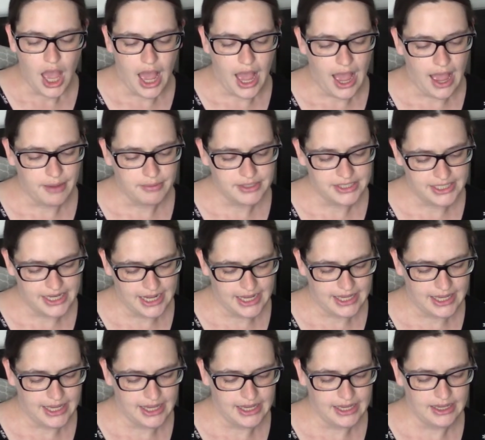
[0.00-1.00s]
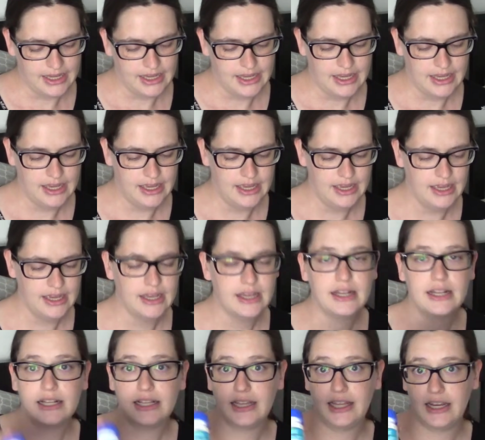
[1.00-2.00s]
I was taking
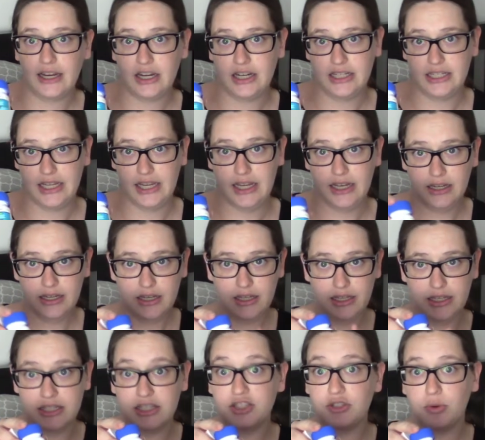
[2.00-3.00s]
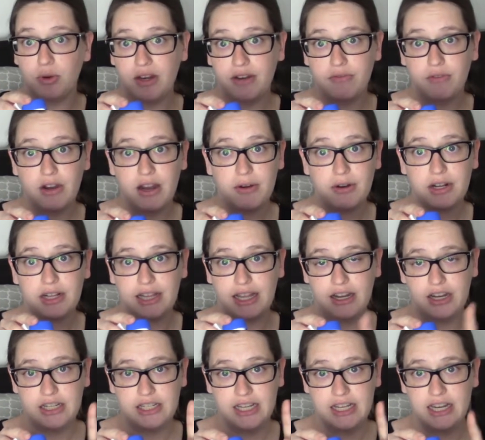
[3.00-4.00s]
Claritin. This is 24 hour
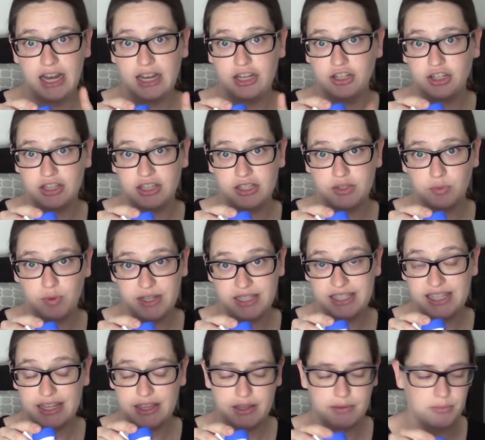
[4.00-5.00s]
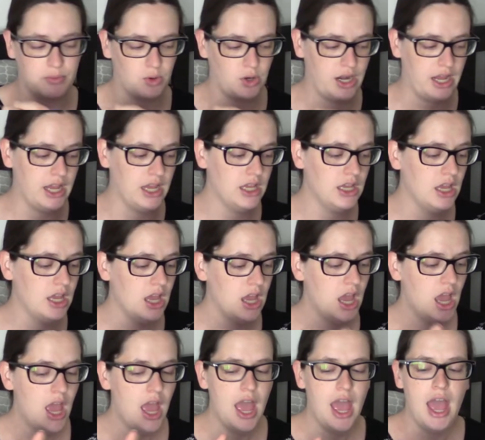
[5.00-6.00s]
Claritin. I took this once in the morning,
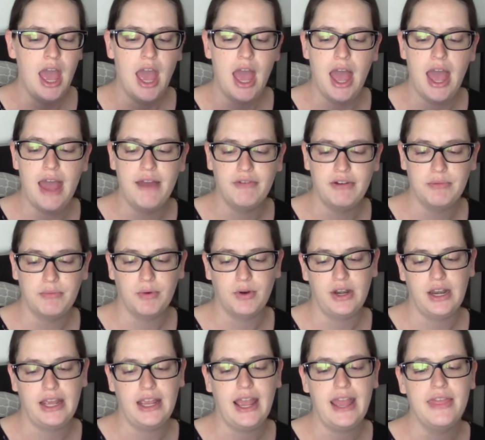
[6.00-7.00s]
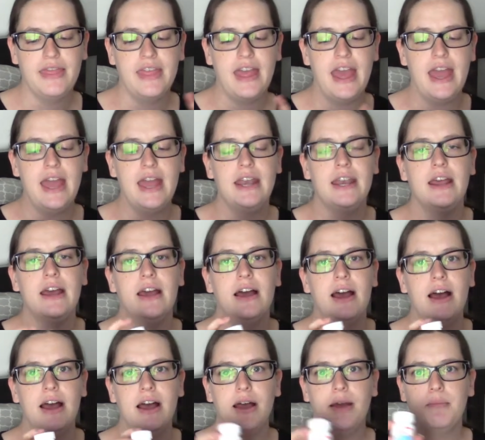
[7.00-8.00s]
every morning. And then
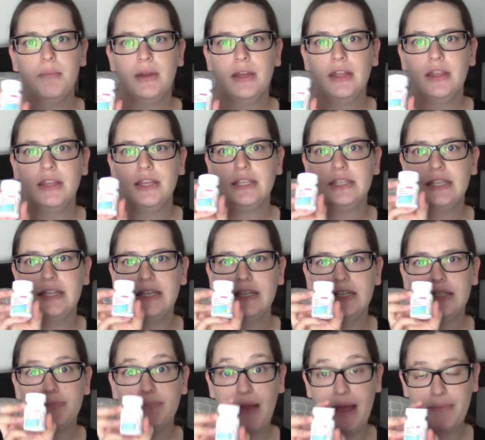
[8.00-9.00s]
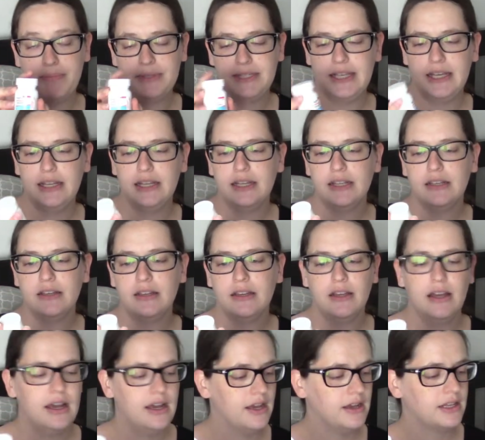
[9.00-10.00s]
um, this is Pepcid.
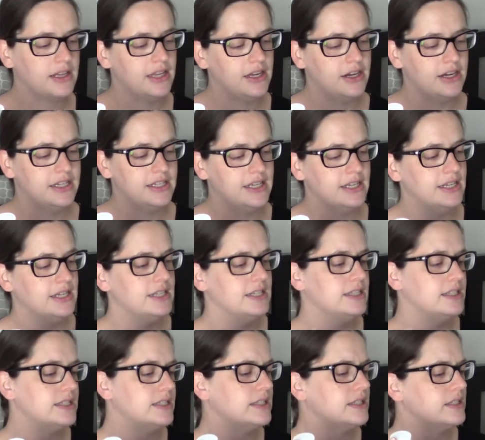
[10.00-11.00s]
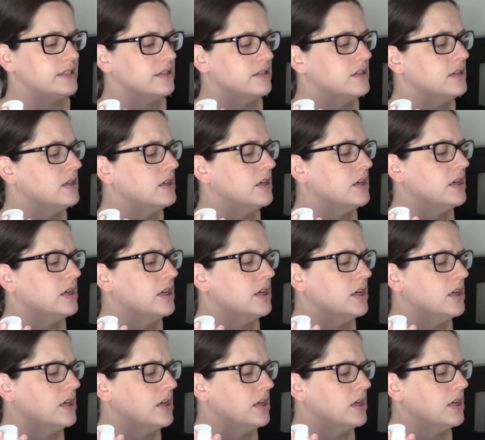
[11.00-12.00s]
Uh, Claritin is
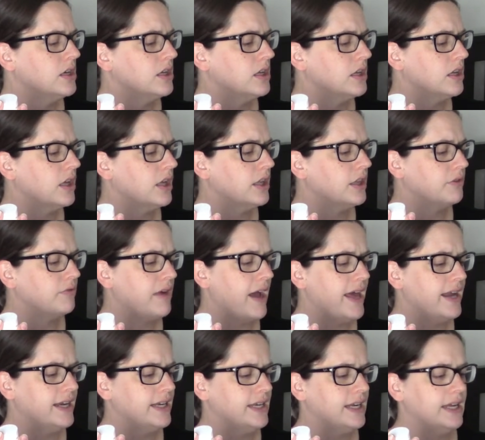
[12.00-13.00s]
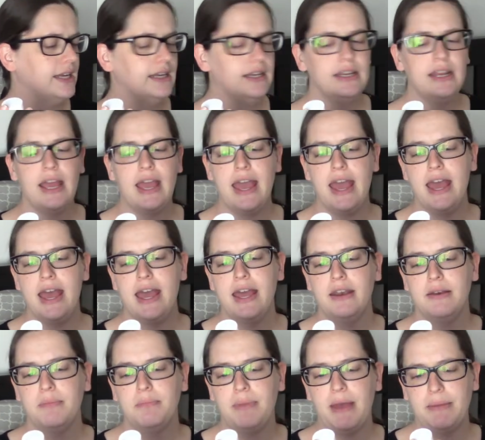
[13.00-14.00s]
uh, loratadine,
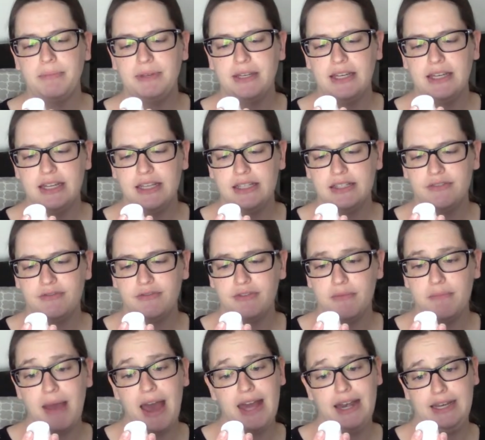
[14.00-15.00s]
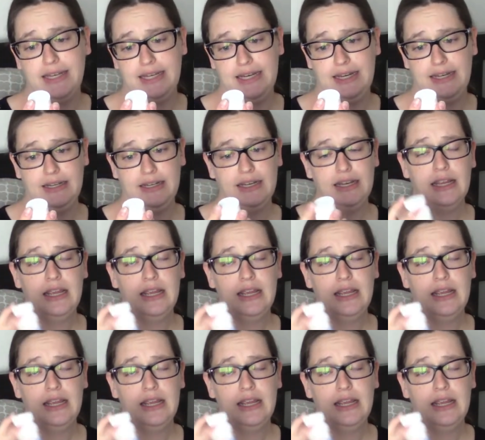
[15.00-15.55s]
and Pepcid is famotidine